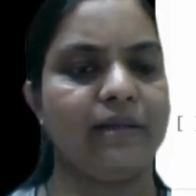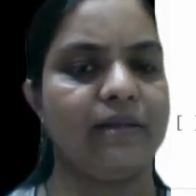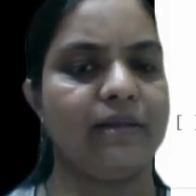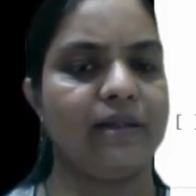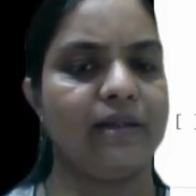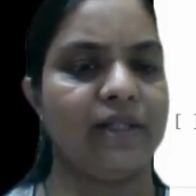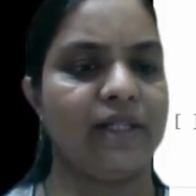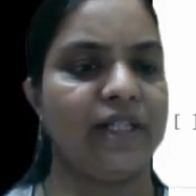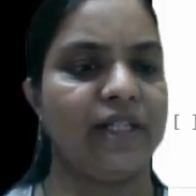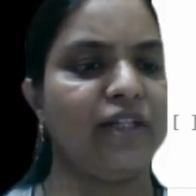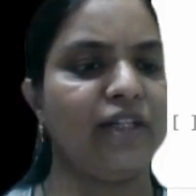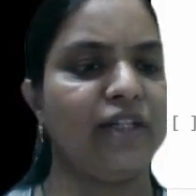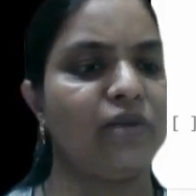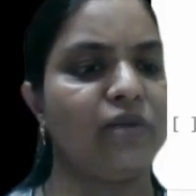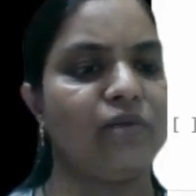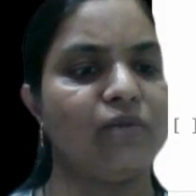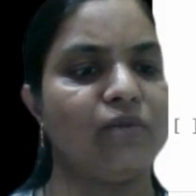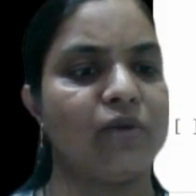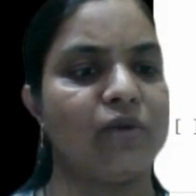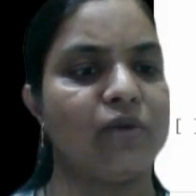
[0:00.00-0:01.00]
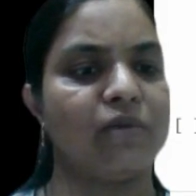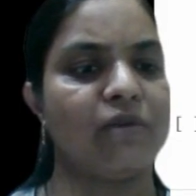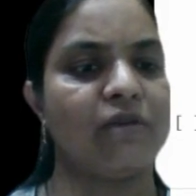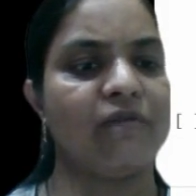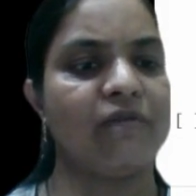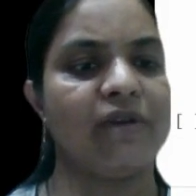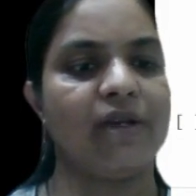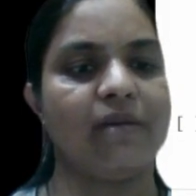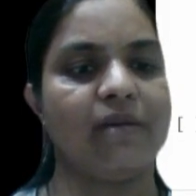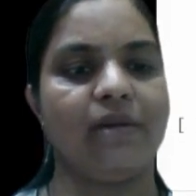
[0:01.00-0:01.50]
leading to more
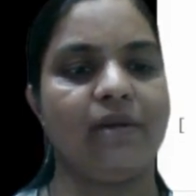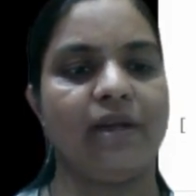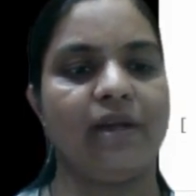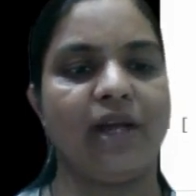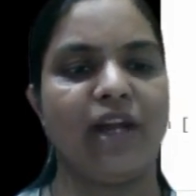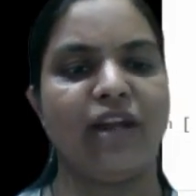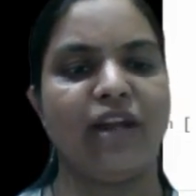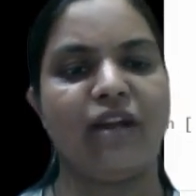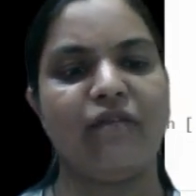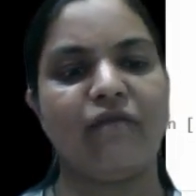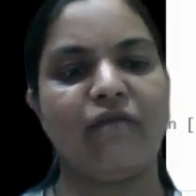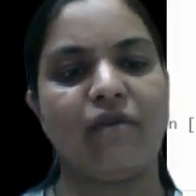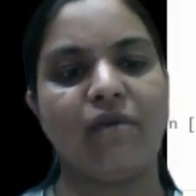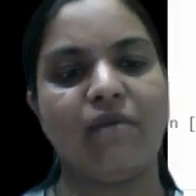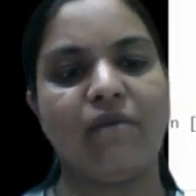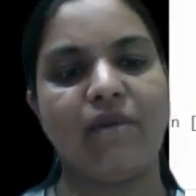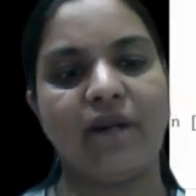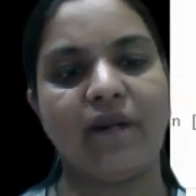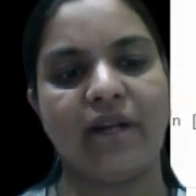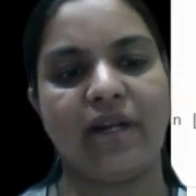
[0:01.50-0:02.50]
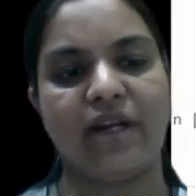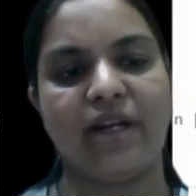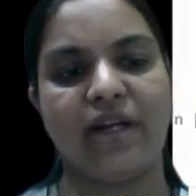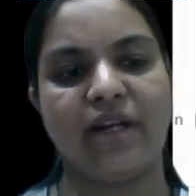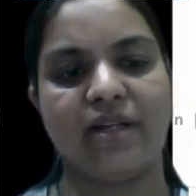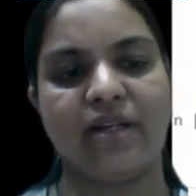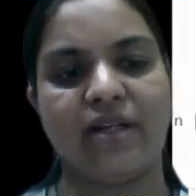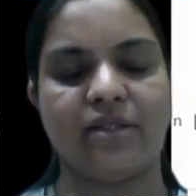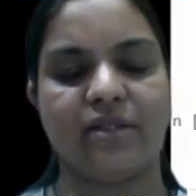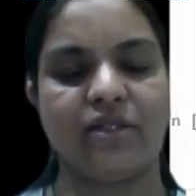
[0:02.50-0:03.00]
profitable and informed trading
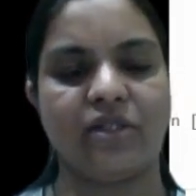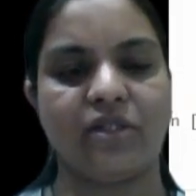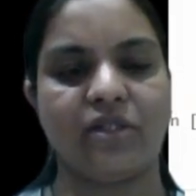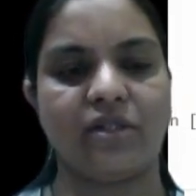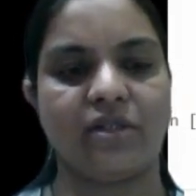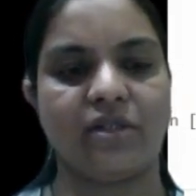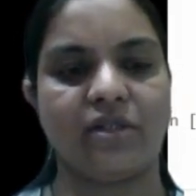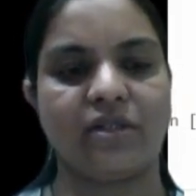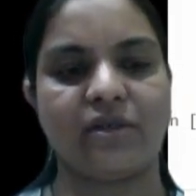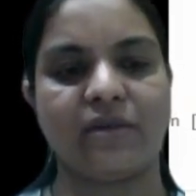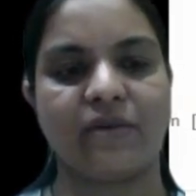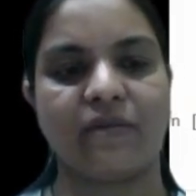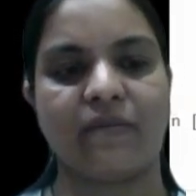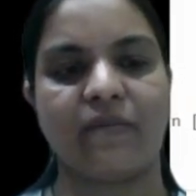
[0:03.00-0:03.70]
decisions.